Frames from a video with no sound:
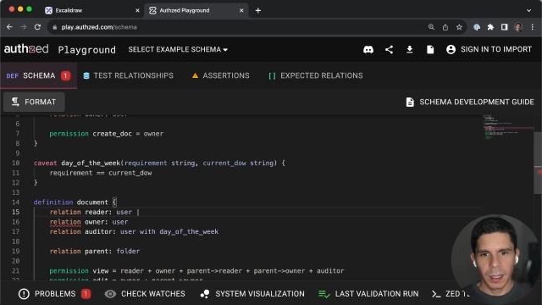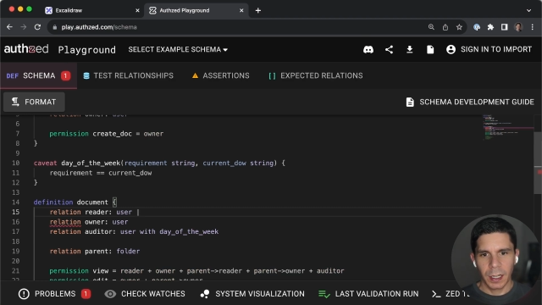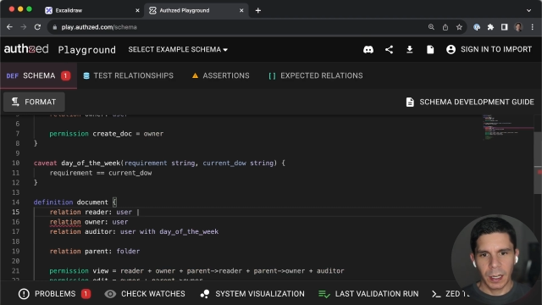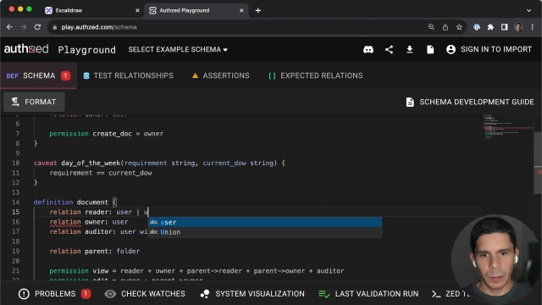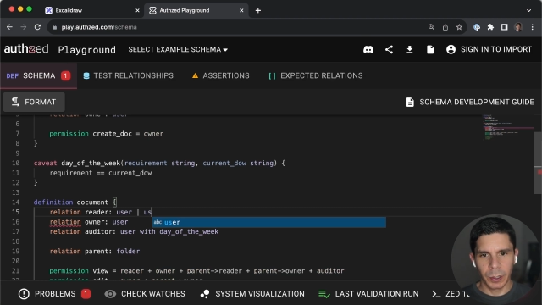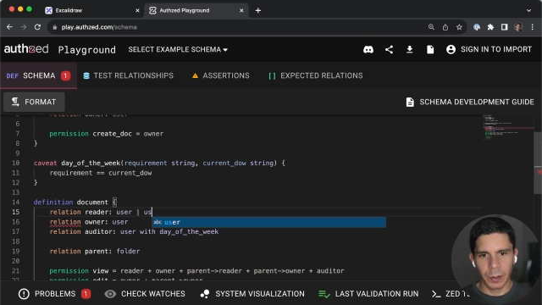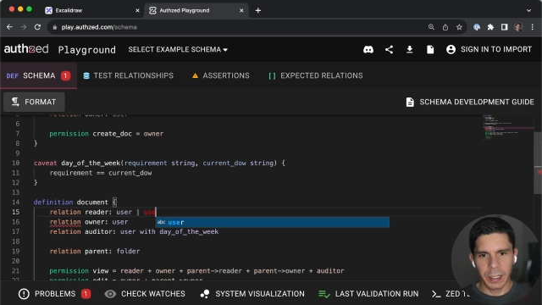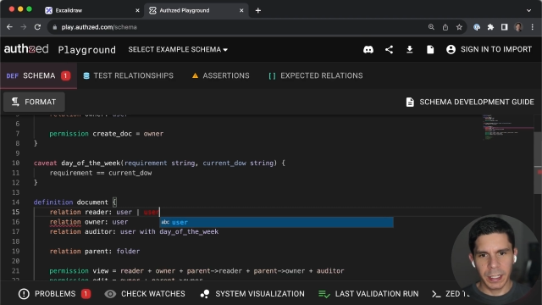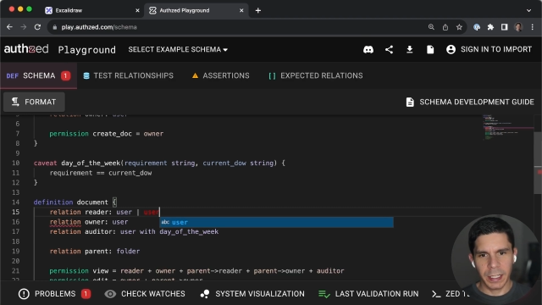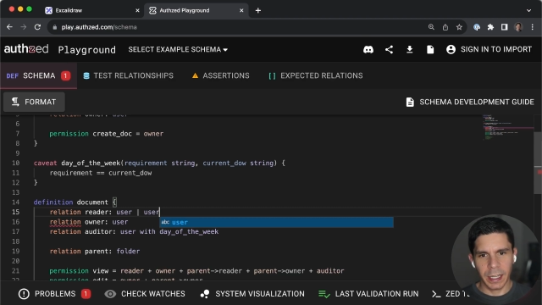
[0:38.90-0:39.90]
and we're going
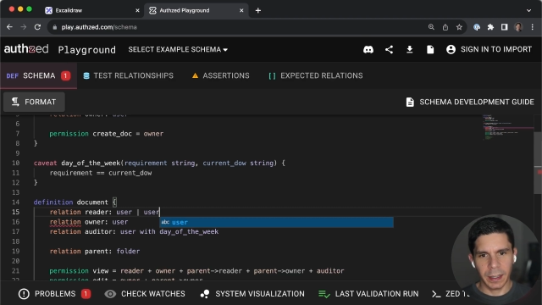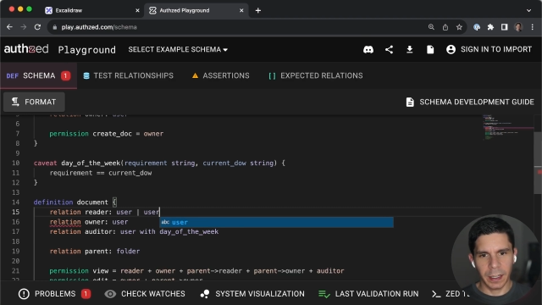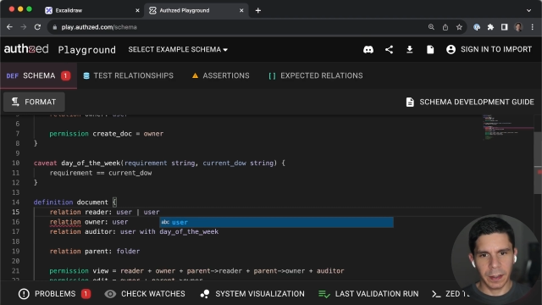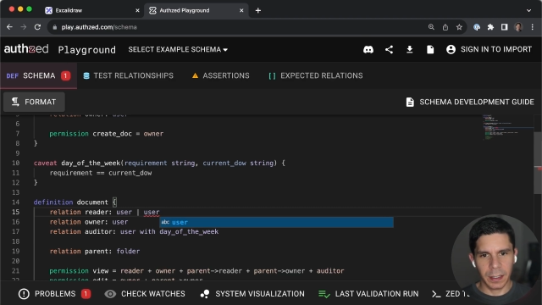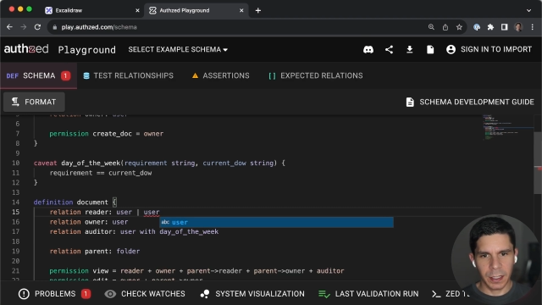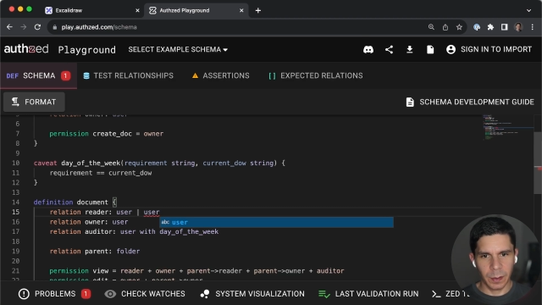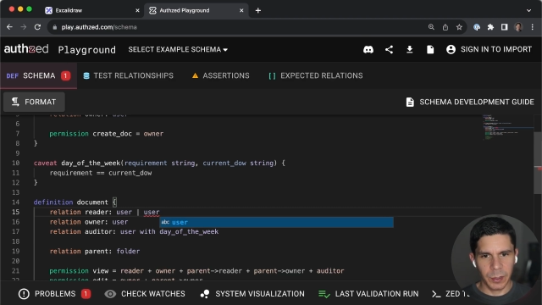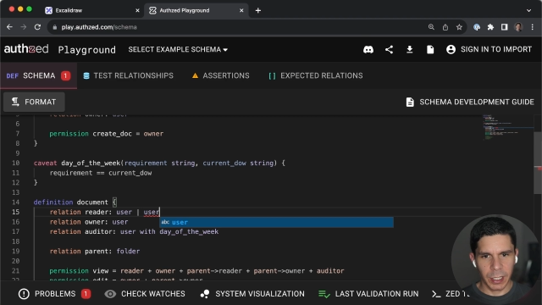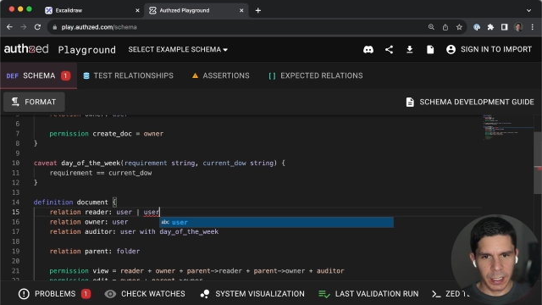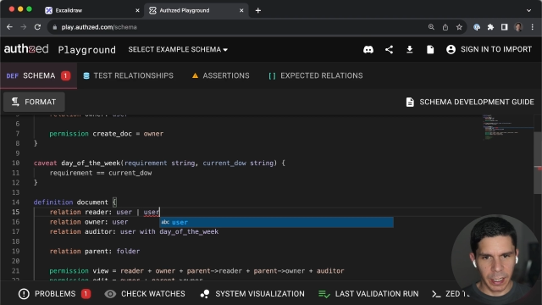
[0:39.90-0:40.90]
to say that the
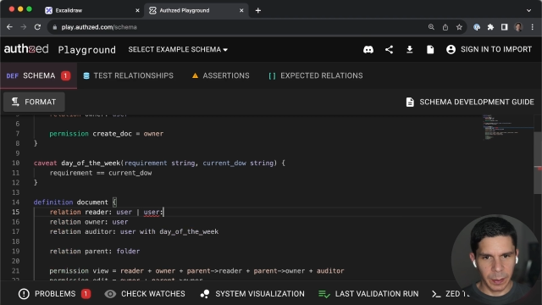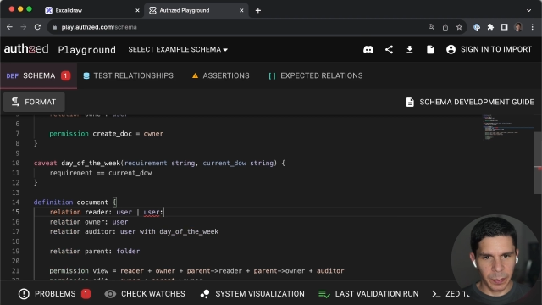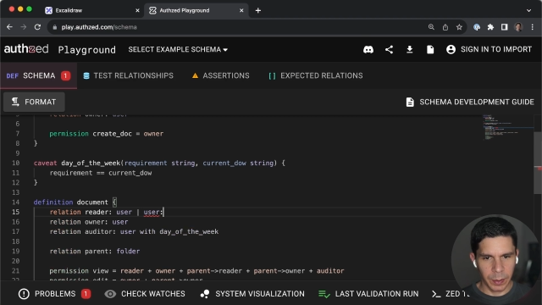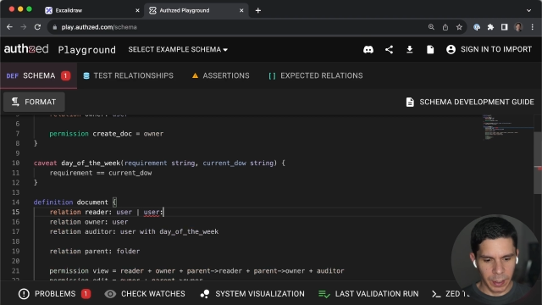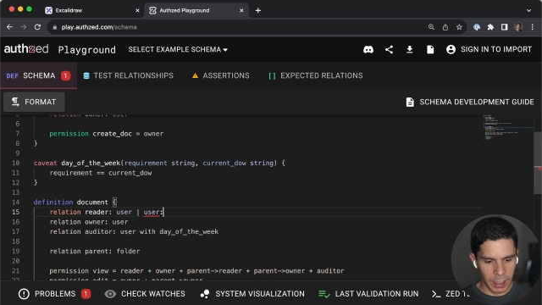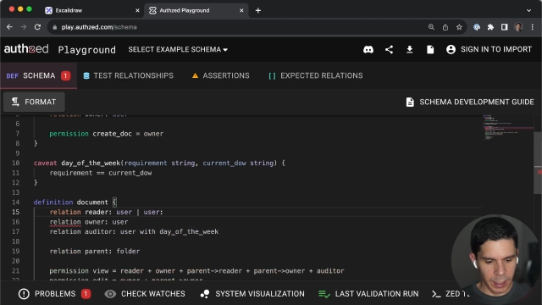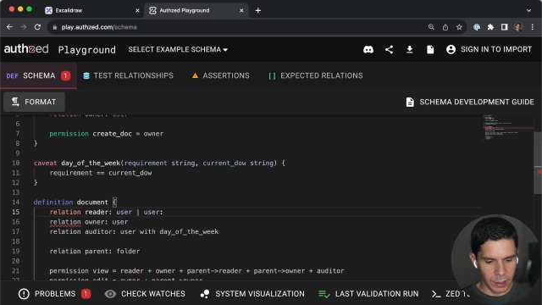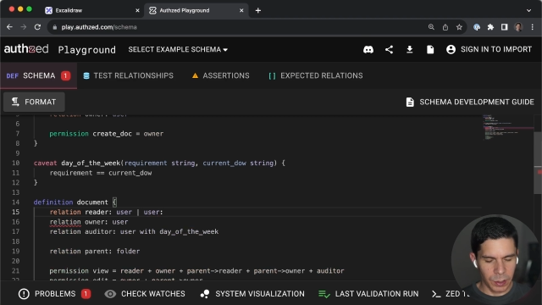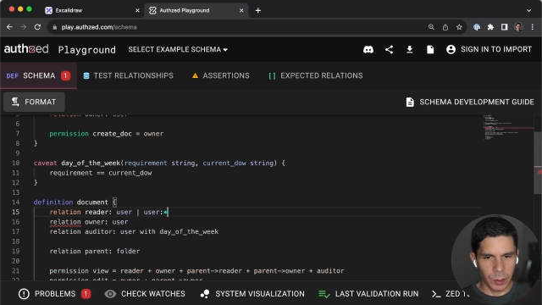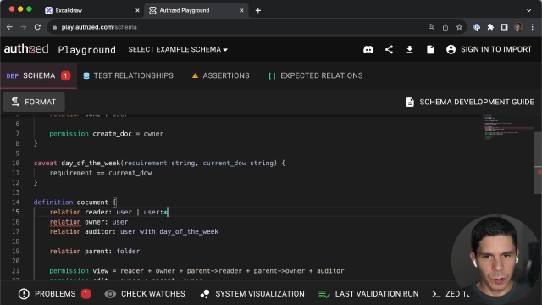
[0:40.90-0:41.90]
subject type
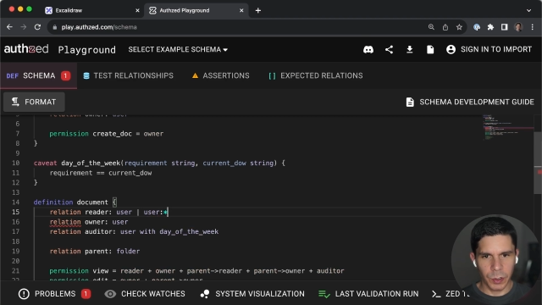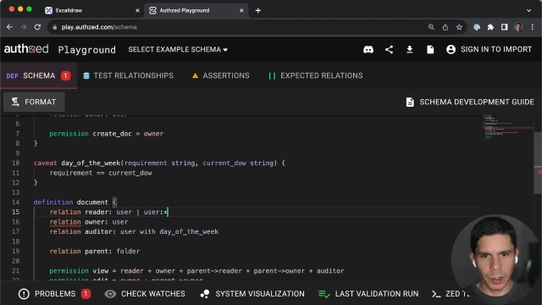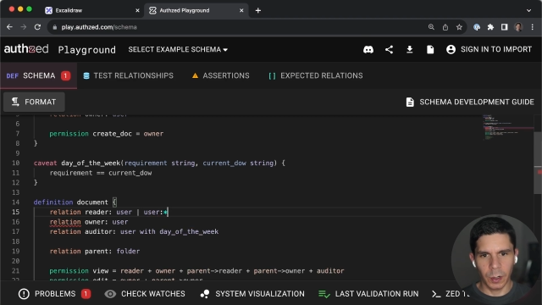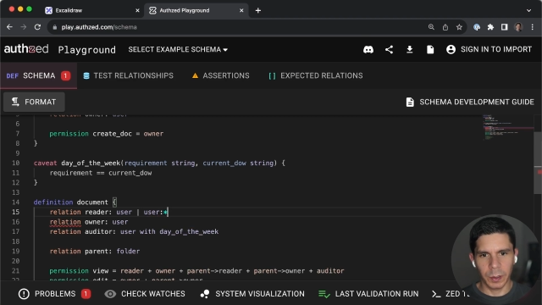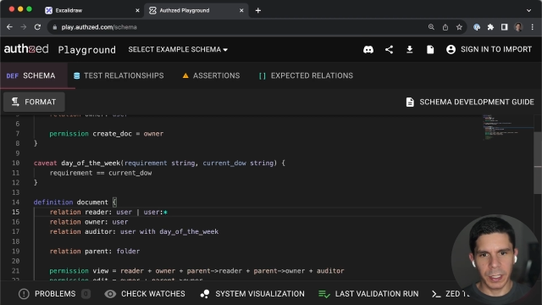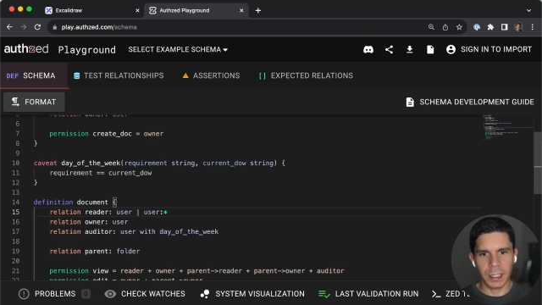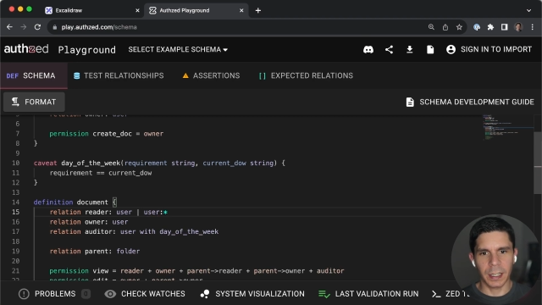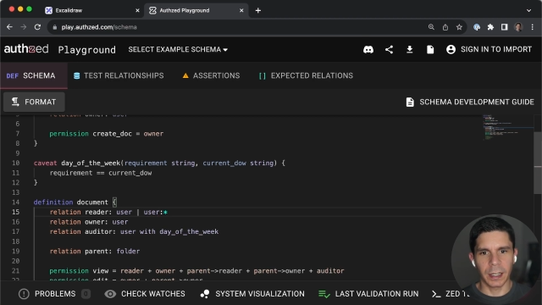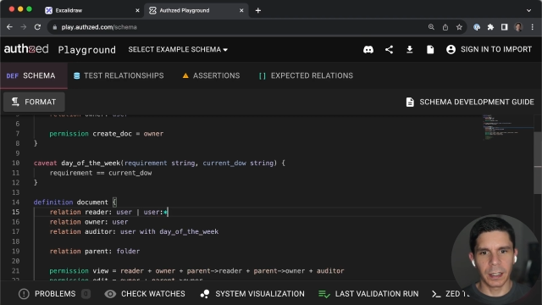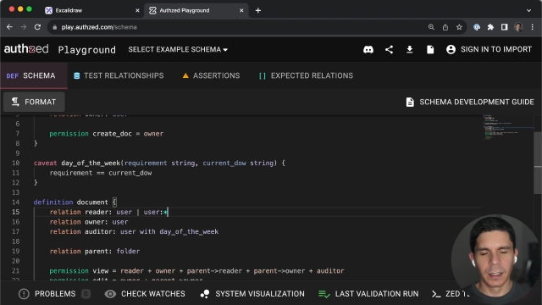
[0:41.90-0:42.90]
is user star.